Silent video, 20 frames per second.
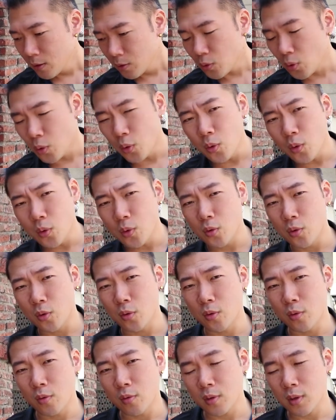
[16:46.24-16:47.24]

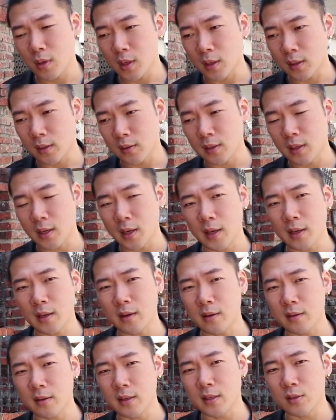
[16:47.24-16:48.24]
toe got
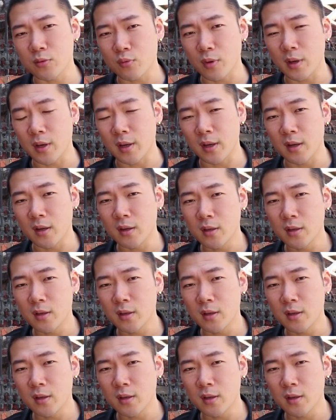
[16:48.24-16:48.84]
tired as well,